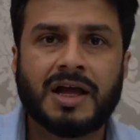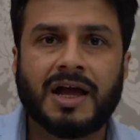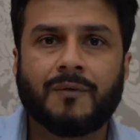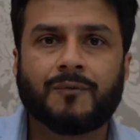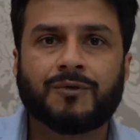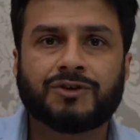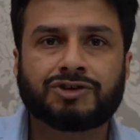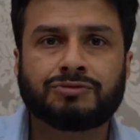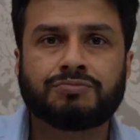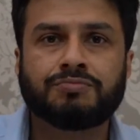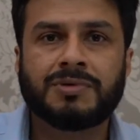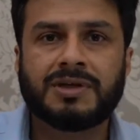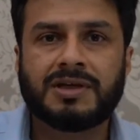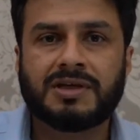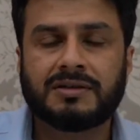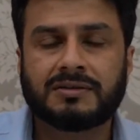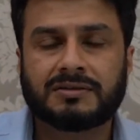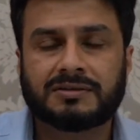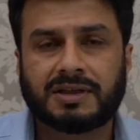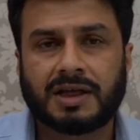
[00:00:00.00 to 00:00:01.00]
which
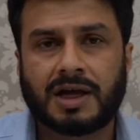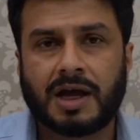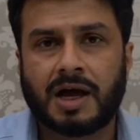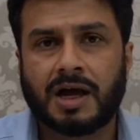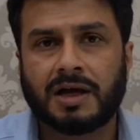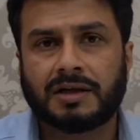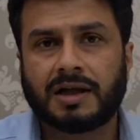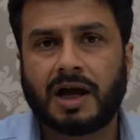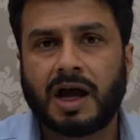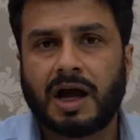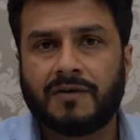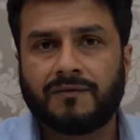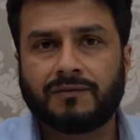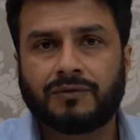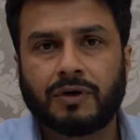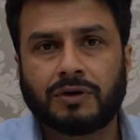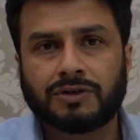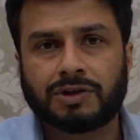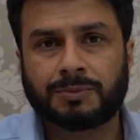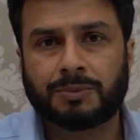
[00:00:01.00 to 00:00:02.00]
means that I've
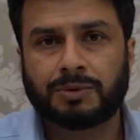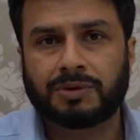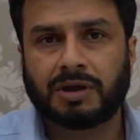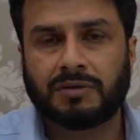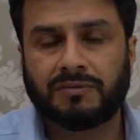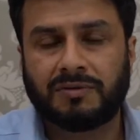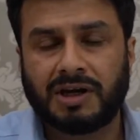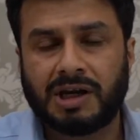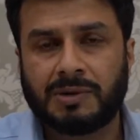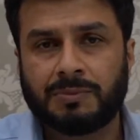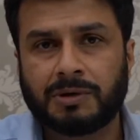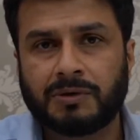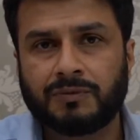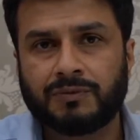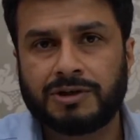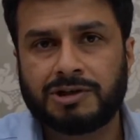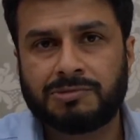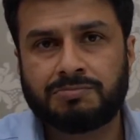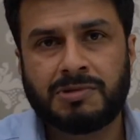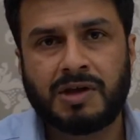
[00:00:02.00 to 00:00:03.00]
got a book available
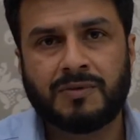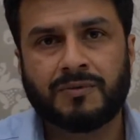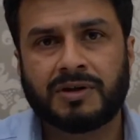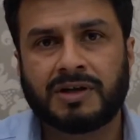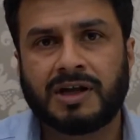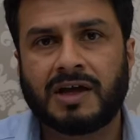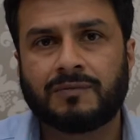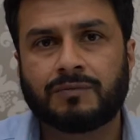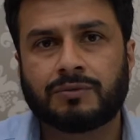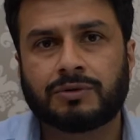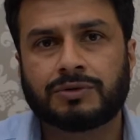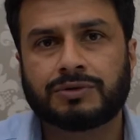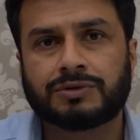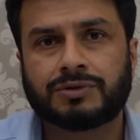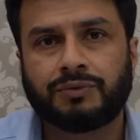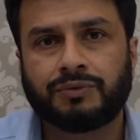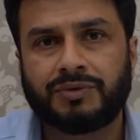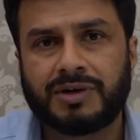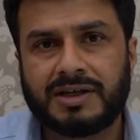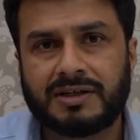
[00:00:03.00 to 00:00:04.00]
with me when I want
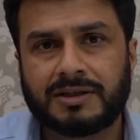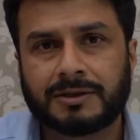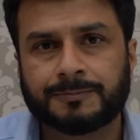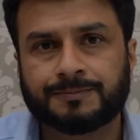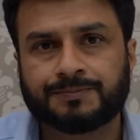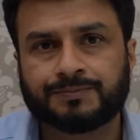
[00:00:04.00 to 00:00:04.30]
to read.